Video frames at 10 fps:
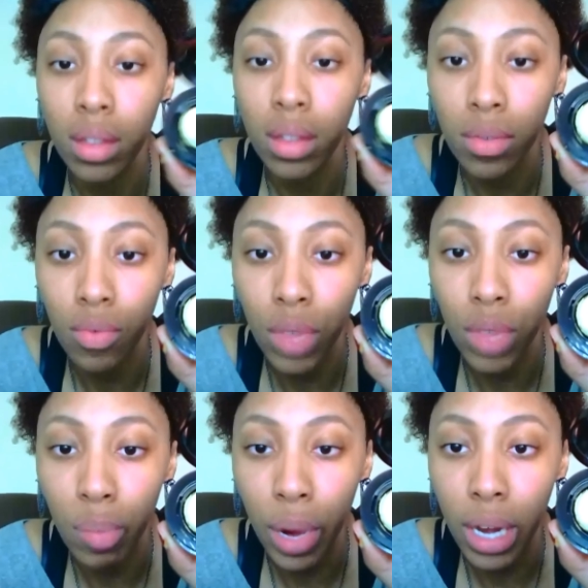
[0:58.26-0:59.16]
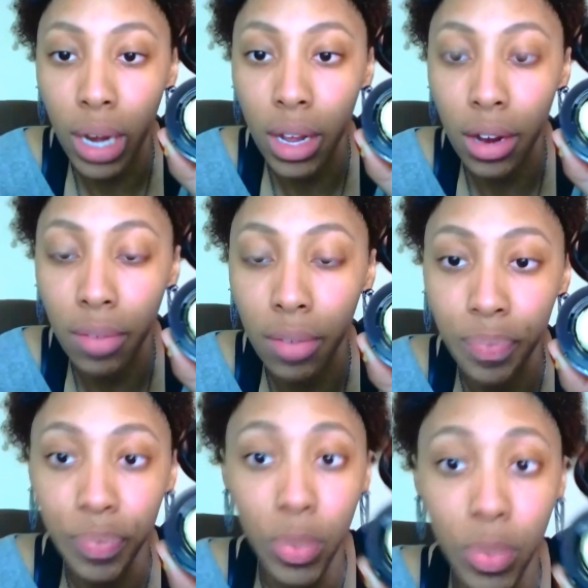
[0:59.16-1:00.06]
It's really bright in here,
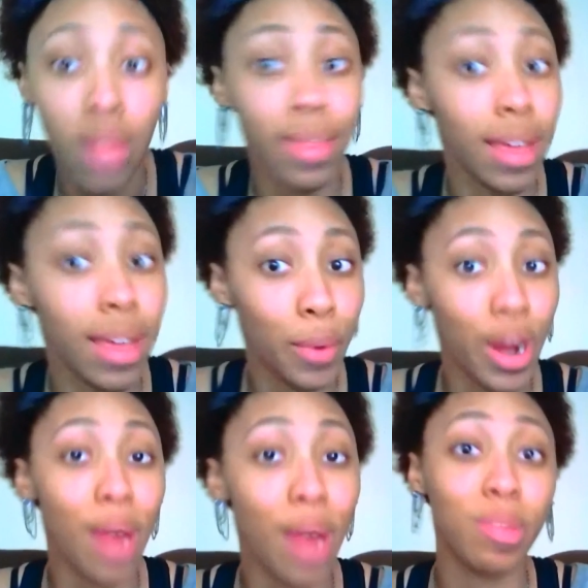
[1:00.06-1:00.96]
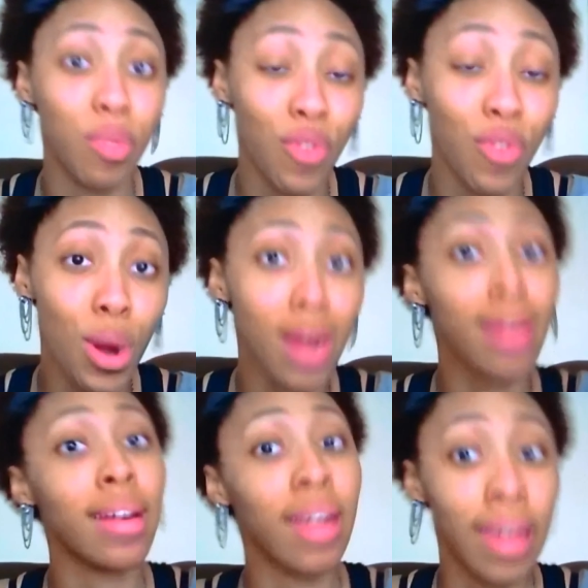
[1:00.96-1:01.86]
unlike where I was
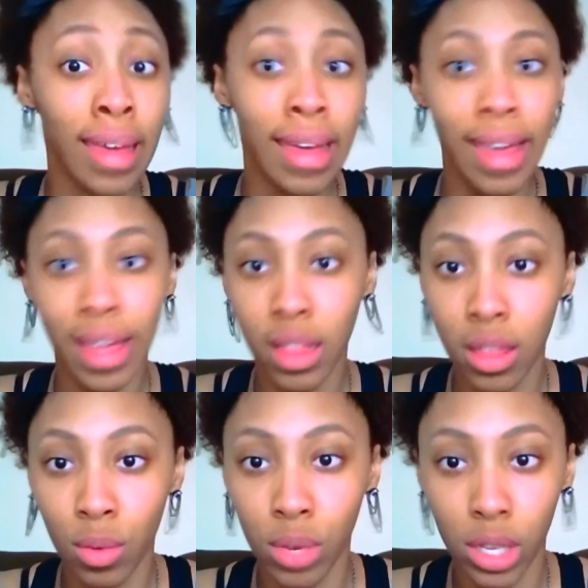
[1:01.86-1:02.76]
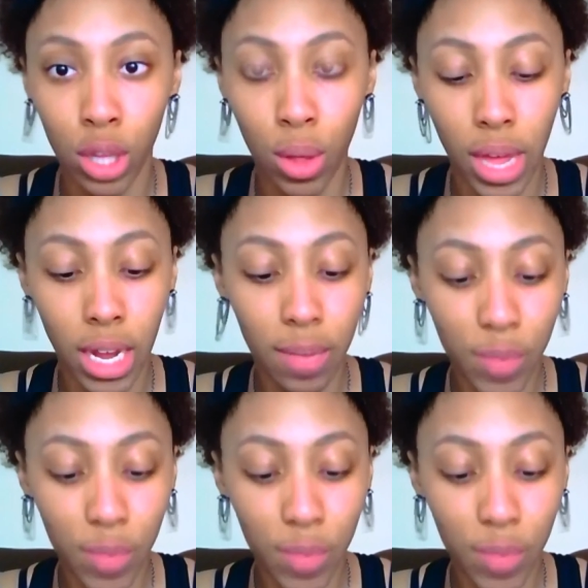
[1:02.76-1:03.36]
before, and there was no lighting.